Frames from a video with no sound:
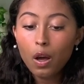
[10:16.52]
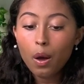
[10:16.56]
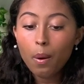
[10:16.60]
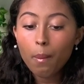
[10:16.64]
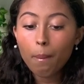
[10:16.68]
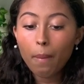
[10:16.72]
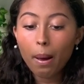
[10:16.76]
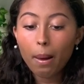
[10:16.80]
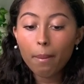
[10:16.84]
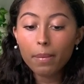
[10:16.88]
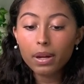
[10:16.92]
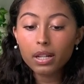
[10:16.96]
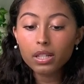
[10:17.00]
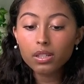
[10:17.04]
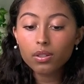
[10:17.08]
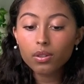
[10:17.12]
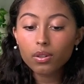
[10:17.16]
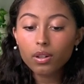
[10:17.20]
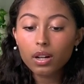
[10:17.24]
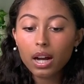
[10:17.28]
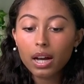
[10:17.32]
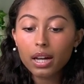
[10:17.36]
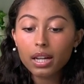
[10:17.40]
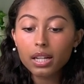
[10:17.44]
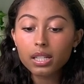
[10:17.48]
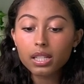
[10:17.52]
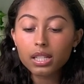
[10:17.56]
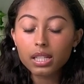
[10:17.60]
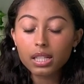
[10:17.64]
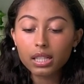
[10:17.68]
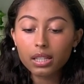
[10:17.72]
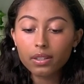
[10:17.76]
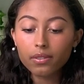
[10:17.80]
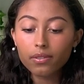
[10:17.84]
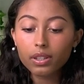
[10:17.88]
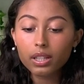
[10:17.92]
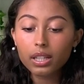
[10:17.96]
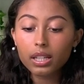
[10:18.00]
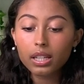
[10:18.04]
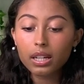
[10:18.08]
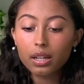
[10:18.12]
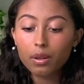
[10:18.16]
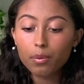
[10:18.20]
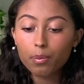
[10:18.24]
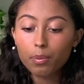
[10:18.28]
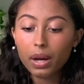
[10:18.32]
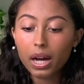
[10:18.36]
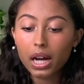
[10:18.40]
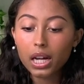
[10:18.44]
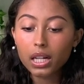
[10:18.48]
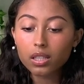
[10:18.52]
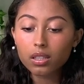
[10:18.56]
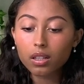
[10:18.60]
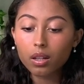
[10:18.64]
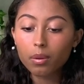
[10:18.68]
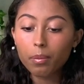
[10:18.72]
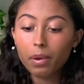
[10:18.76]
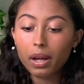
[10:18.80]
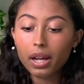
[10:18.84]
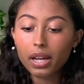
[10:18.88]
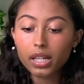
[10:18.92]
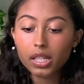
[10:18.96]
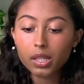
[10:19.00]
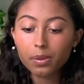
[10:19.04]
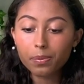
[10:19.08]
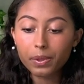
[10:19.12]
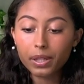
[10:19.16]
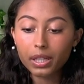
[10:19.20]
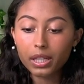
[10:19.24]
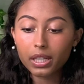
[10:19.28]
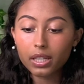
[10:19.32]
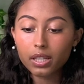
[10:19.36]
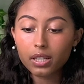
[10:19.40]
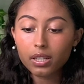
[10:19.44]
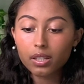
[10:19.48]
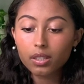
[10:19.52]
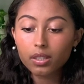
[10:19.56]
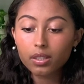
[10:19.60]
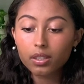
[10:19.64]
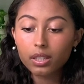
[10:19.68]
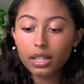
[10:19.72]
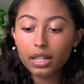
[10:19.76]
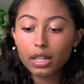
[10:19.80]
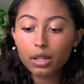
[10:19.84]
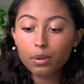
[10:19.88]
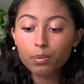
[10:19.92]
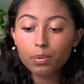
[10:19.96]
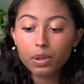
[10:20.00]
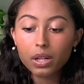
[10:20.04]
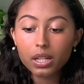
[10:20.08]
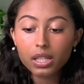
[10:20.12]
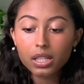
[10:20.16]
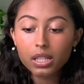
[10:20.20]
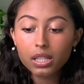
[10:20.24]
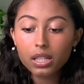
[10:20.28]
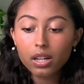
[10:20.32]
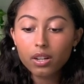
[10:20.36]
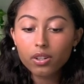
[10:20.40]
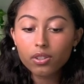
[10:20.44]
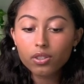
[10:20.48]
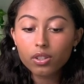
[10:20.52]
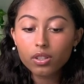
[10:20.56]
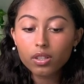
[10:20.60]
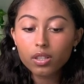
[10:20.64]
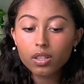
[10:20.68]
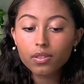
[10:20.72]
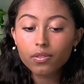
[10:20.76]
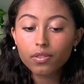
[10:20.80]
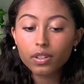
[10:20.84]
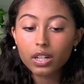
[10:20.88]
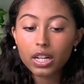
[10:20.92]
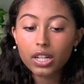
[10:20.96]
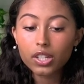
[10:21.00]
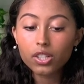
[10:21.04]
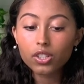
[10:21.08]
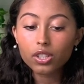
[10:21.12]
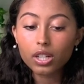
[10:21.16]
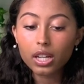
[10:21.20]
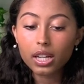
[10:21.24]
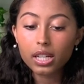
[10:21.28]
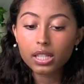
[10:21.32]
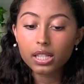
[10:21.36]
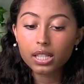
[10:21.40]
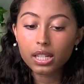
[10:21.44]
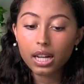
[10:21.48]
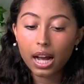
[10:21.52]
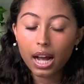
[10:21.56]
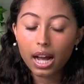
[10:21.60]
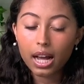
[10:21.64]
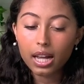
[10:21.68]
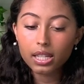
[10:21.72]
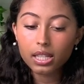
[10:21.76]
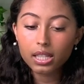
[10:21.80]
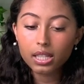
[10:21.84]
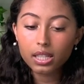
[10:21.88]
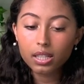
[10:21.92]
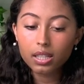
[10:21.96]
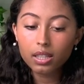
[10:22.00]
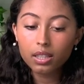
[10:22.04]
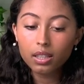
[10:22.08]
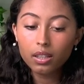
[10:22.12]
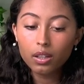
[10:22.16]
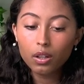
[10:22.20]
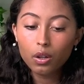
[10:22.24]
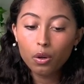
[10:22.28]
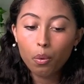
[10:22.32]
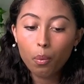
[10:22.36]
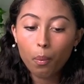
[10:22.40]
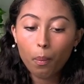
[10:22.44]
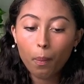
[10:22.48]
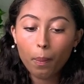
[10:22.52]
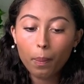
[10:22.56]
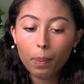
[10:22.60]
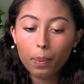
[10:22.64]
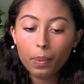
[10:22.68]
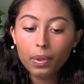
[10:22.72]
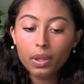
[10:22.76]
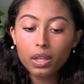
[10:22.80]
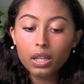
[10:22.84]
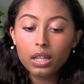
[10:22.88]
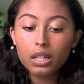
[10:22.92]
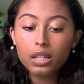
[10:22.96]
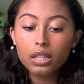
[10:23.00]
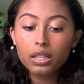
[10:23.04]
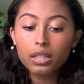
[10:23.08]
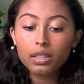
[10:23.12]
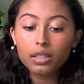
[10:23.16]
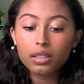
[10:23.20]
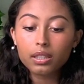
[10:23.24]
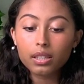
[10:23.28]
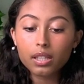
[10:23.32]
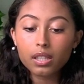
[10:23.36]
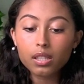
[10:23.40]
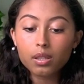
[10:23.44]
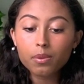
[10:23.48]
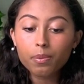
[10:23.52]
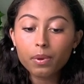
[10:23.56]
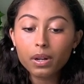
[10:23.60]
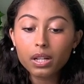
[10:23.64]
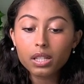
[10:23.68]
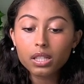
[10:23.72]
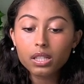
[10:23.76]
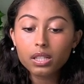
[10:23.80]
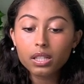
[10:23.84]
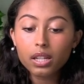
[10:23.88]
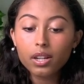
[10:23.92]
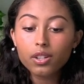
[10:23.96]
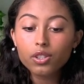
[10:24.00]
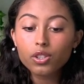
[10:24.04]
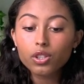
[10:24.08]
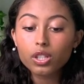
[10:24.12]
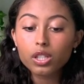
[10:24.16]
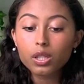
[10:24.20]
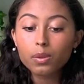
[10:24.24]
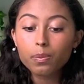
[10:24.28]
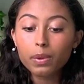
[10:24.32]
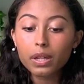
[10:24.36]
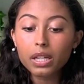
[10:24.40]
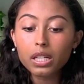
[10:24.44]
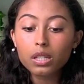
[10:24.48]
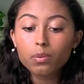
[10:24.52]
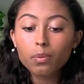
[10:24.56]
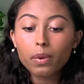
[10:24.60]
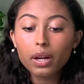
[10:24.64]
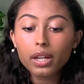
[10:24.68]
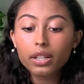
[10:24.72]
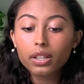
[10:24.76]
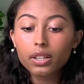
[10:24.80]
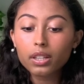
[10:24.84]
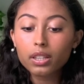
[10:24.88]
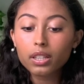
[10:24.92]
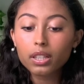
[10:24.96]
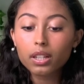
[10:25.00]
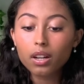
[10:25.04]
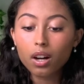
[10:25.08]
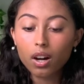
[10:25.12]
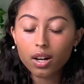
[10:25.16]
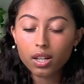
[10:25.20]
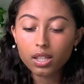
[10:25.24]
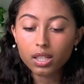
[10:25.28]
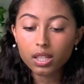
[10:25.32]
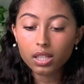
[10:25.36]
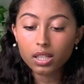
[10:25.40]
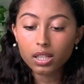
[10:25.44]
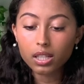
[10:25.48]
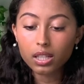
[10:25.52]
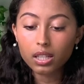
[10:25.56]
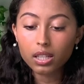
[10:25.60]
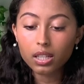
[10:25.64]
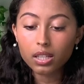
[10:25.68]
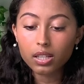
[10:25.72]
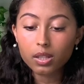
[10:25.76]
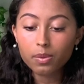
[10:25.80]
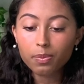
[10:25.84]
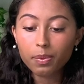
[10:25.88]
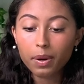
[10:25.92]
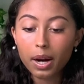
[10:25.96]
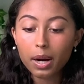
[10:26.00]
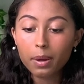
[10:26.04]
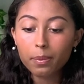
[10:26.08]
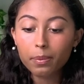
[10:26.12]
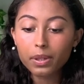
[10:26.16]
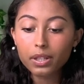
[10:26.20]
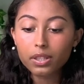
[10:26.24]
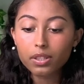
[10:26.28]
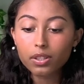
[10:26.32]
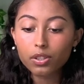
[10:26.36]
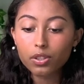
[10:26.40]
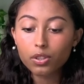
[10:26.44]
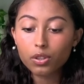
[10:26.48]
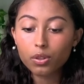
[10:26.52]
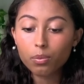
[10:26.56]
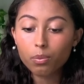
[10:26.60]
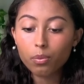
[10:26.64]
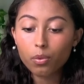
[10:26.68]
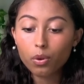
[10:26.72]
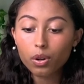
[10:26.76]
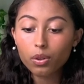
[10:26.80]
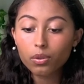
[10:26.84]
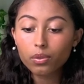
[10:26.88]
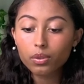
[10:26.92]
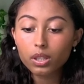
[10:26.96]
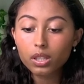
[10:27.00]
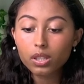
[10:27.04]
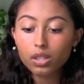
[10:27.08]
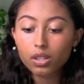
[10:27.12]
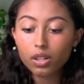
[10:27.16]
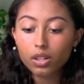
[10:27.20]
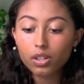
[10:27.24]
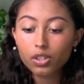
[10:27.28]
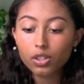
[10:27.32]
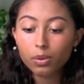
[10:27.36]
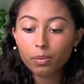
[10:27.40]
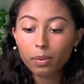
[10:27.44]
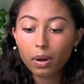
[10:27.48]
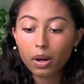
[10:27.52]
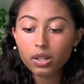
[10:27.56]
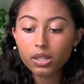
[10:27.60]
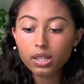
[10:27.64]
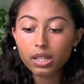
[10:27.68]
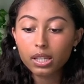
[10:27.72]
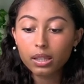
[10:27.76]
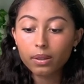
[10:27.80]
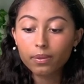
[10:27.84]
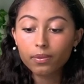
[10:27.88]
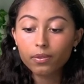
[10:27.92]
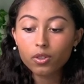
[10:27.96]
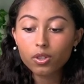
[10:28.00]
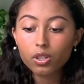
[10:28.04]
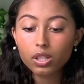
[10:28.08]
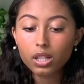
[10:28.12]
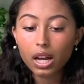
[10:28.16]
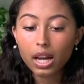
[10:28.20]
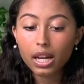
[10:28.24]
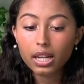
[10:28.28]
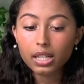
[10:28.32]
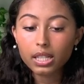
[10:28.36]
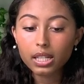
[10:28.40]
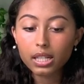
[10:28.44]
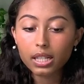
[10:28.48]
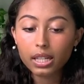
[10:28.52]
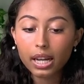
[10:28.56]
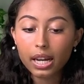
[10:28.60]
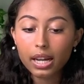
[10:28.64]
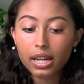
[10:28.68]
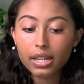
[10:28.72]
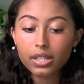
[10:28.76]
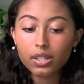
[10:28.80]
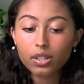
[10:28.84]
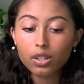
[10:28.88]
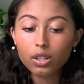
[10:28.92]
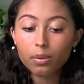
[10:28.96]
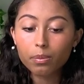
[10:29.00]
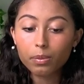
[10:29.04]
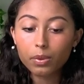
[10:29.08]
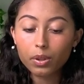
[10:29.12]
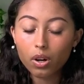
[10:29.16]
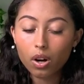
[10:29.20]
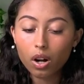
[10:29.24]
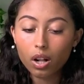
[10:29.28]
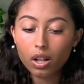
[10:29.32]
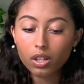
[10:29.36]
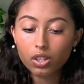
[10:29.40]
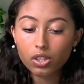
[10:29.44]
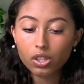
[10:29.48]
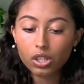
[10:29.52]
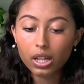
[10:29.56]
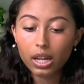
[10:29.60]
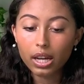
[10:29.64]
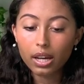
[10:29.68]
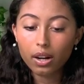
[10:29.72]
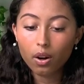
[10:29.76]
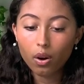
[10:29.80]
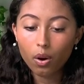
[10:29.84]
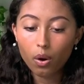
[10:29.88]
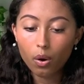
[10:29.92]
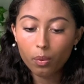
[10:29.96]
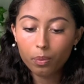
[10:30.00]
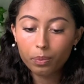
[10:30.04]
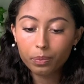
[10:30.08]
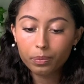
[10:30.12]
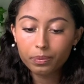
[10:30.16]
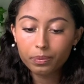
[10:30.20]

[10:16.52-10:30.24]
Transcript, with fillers: My mentor had a significant impact on my experience, creating presentations for each day's task. These presentations piqued my curiosity, inspiring me to do more research about T lymphocytes and cancer immunology at home.